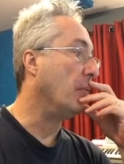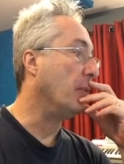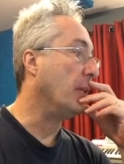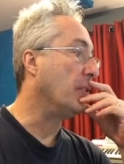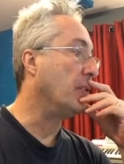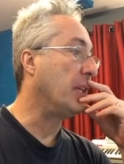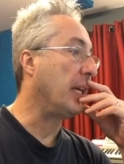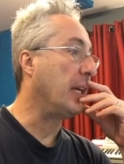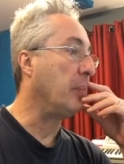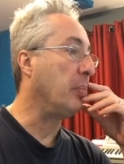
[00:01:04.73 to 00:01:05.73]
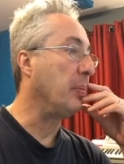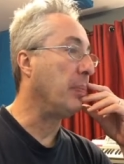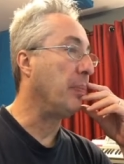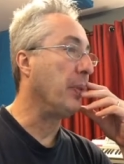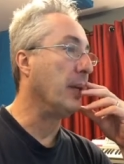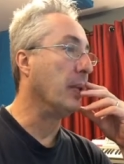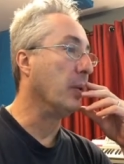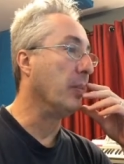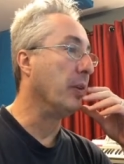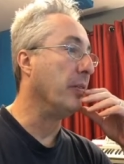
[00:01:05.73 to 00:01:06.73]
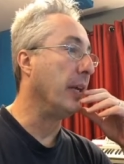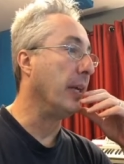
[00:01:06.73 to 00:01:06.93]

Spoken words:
we had set up a little bit of